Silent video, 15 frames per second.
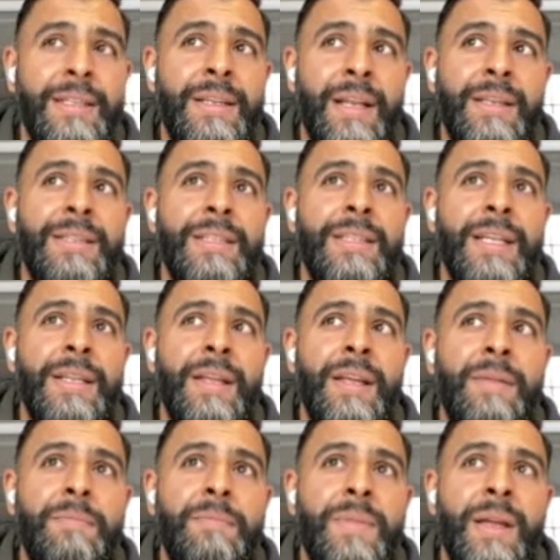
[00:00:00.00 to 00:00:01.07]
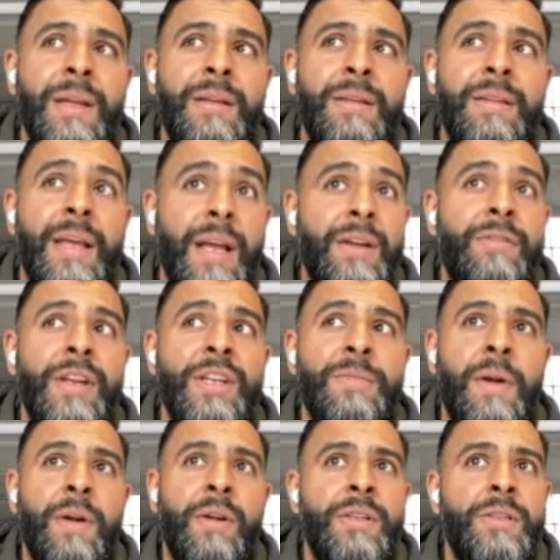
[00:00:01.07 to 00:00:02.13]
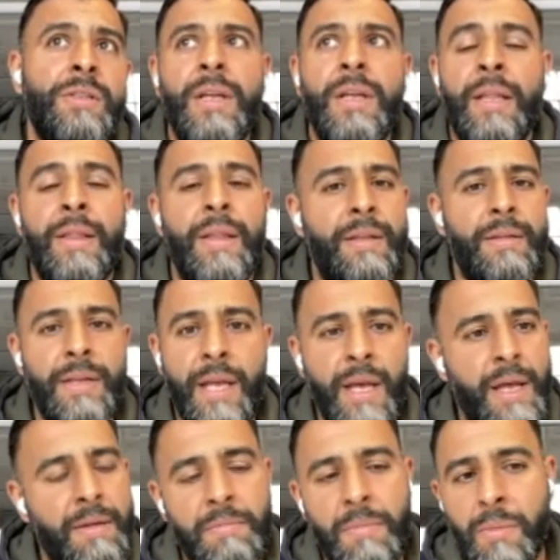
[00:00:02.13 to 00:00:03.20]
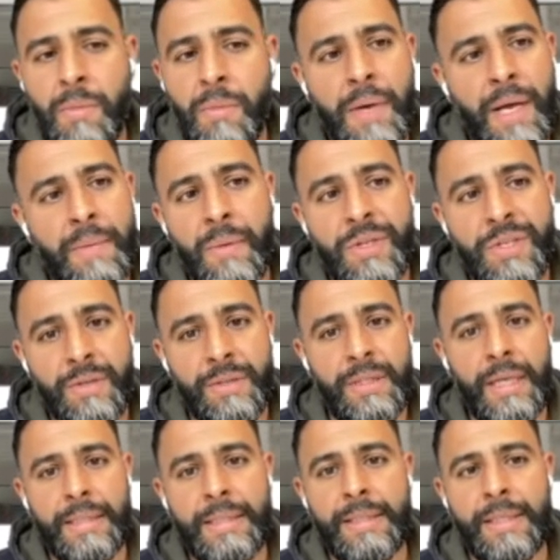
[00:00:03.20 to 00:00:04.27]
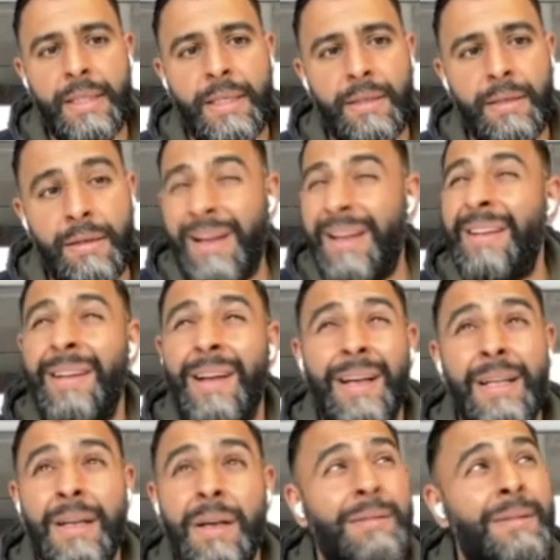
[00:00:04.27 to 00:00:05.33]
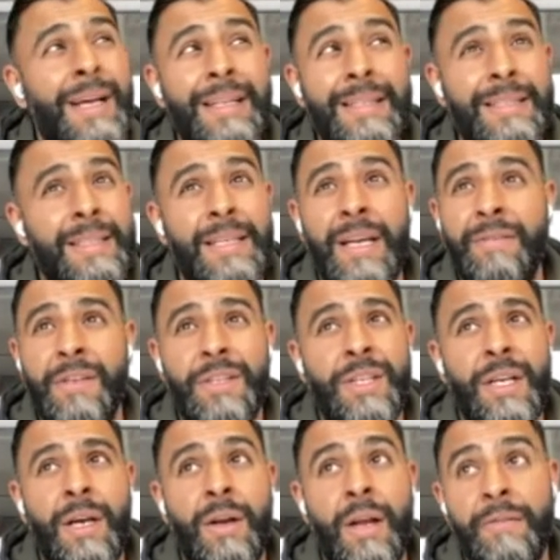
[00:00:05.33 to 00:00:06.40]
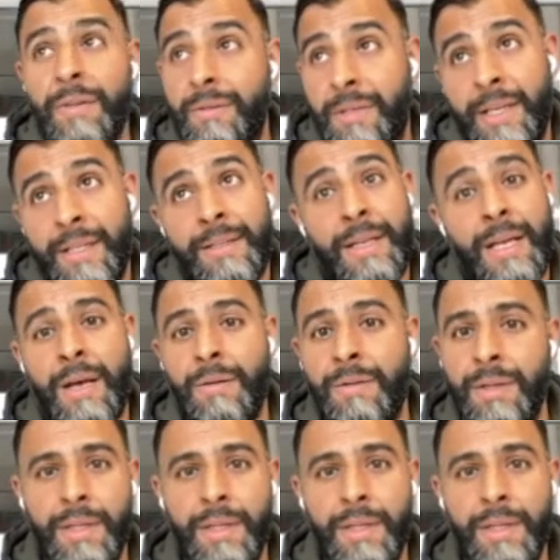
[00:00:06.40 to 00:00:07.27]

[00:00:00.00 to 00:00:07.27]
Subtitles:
like I said, they had an arranged marriage, and then my mum had me when she was 19, 19 having a child. I've got kids now.